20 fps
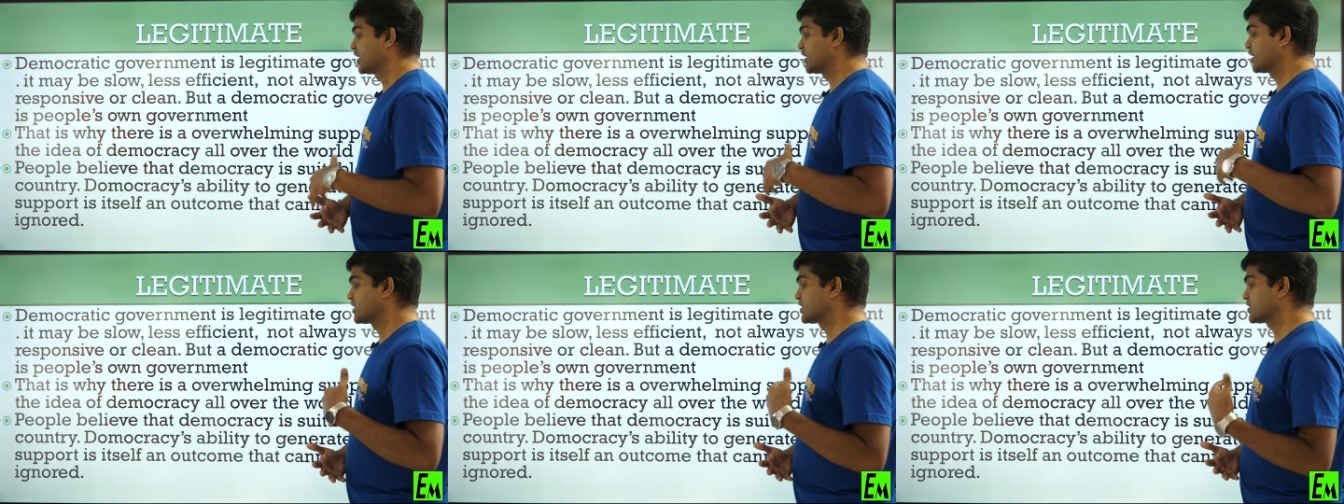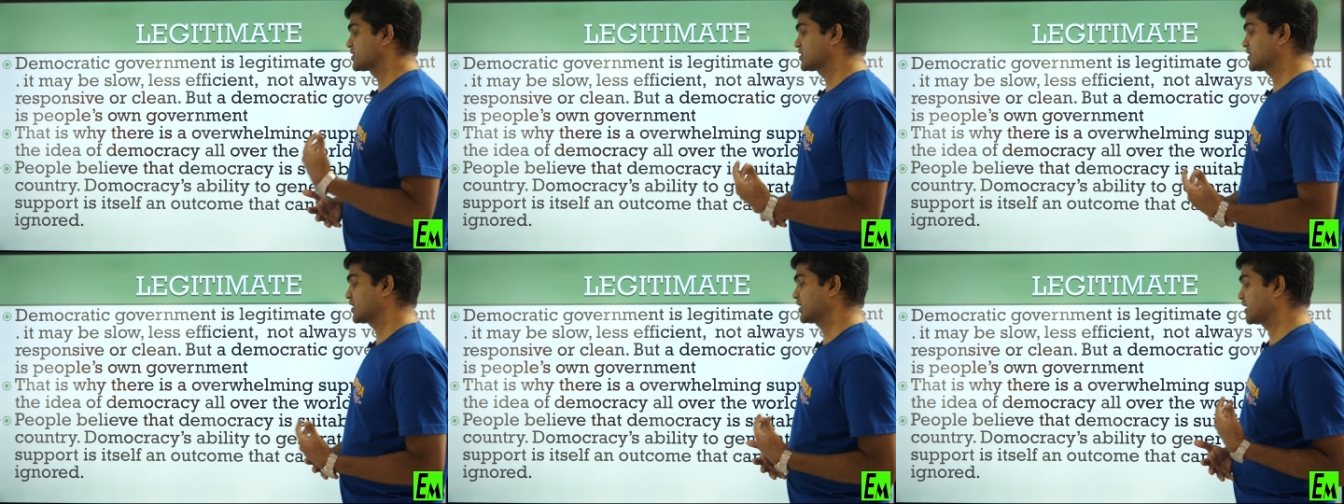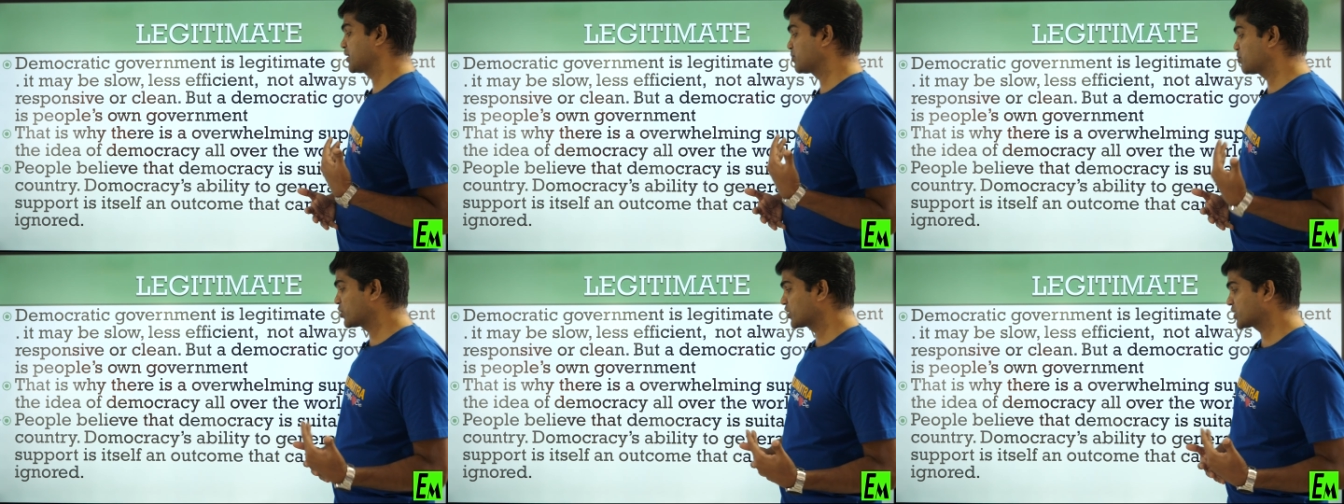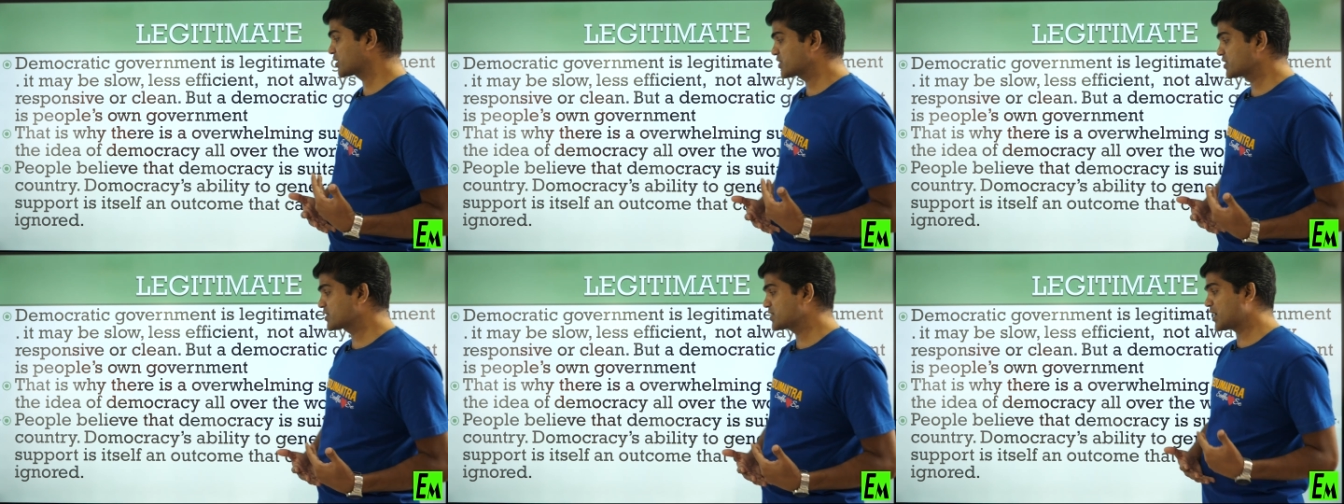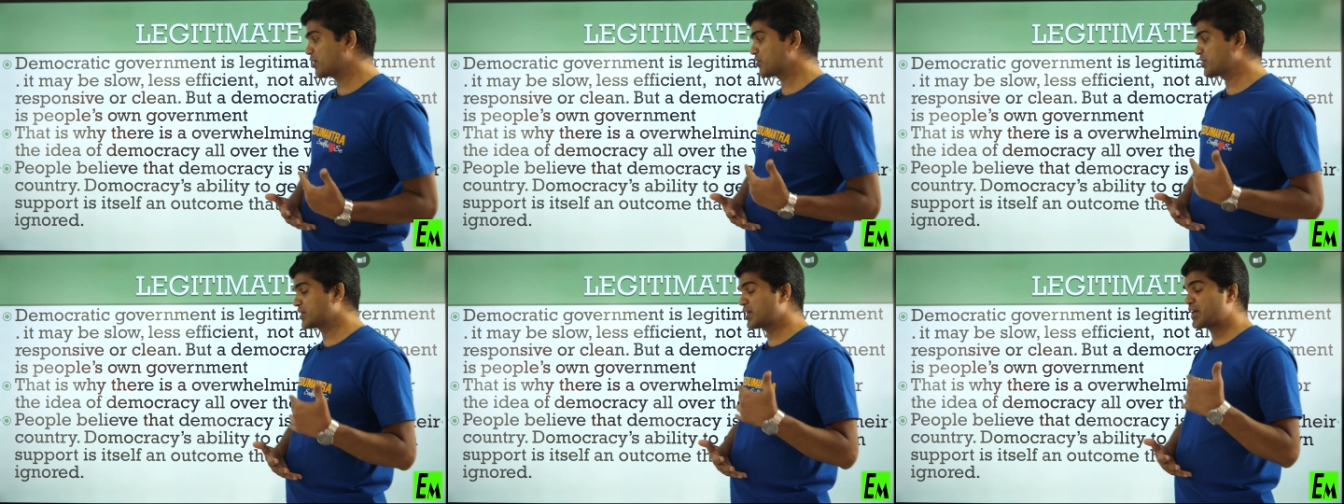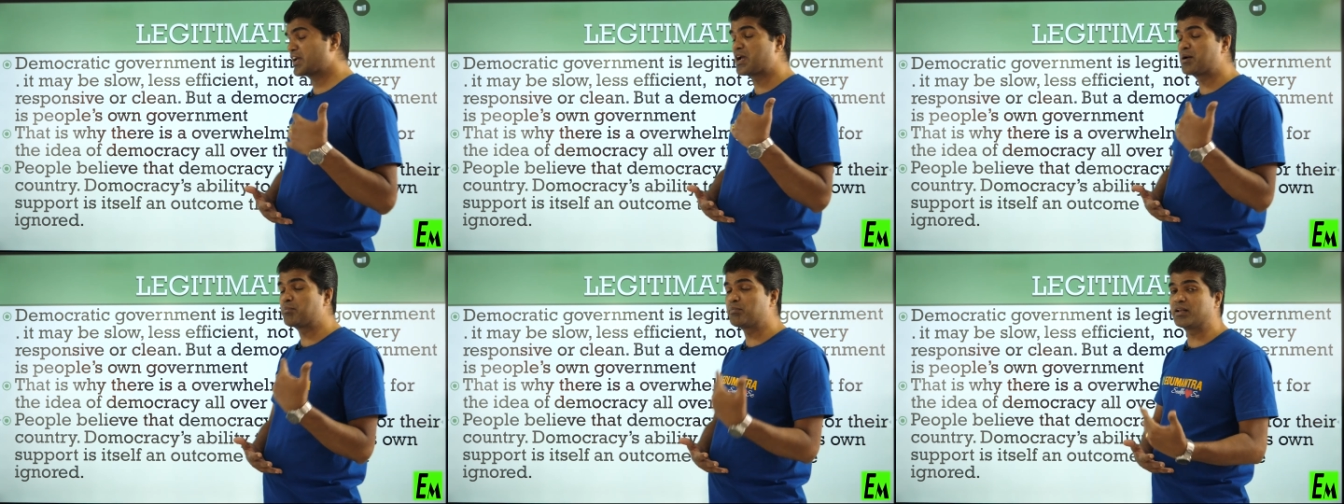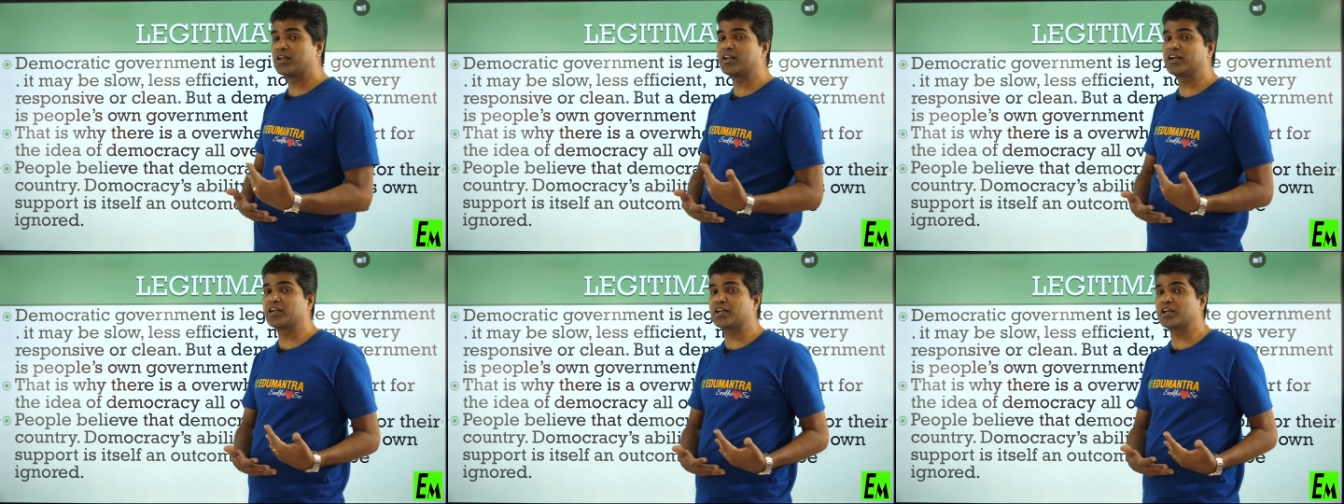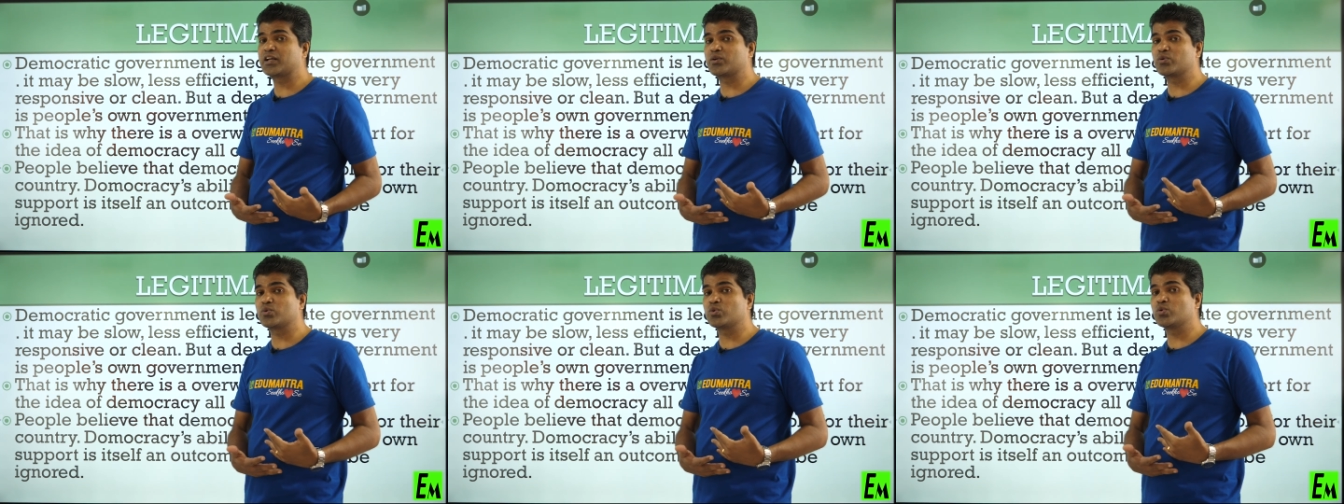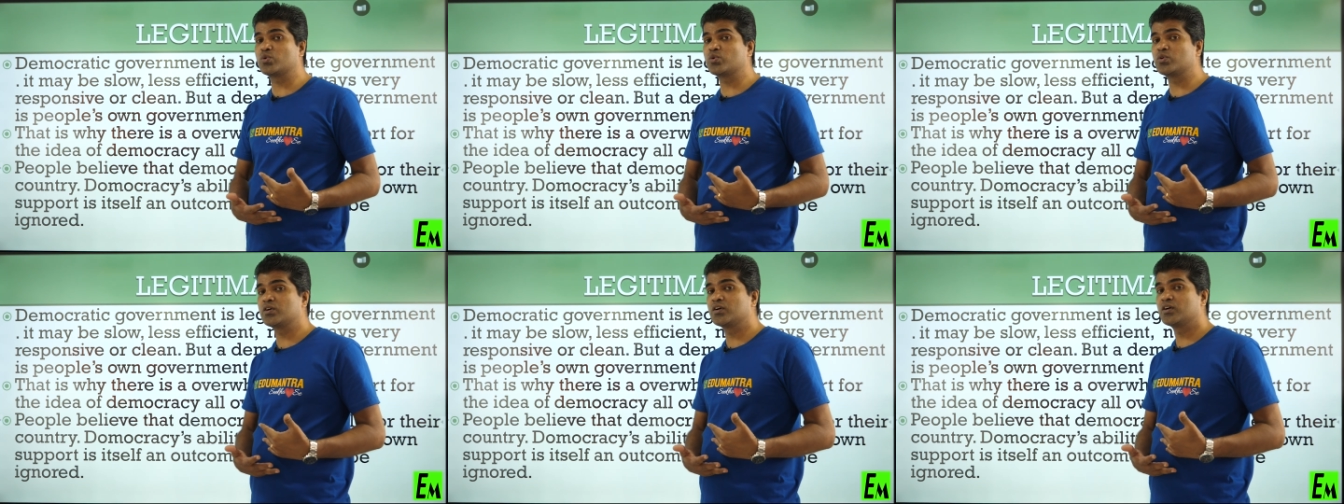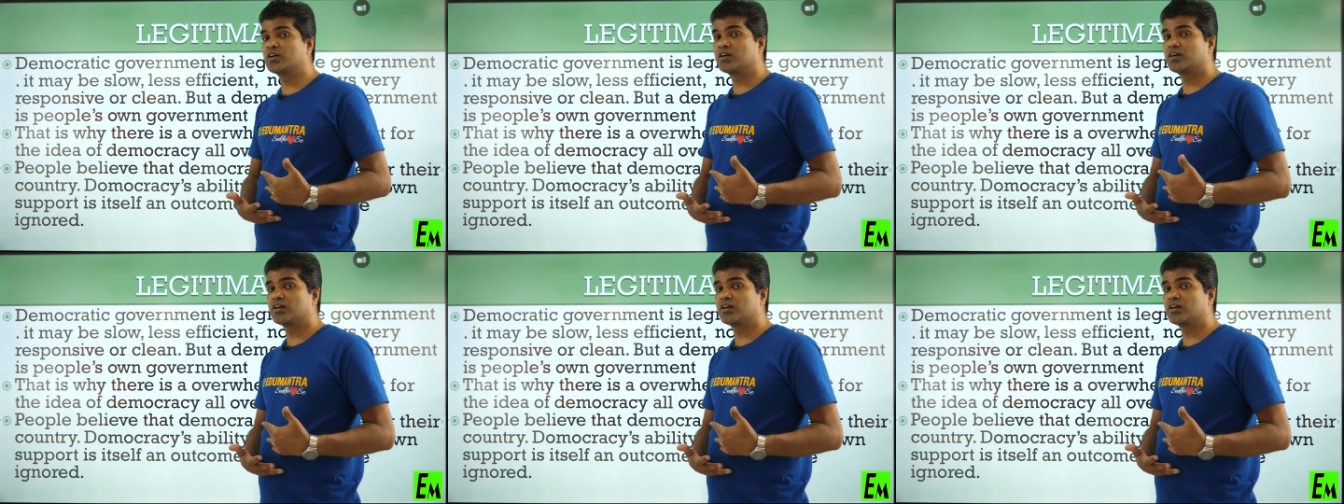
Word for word: it is democracy is having the ability to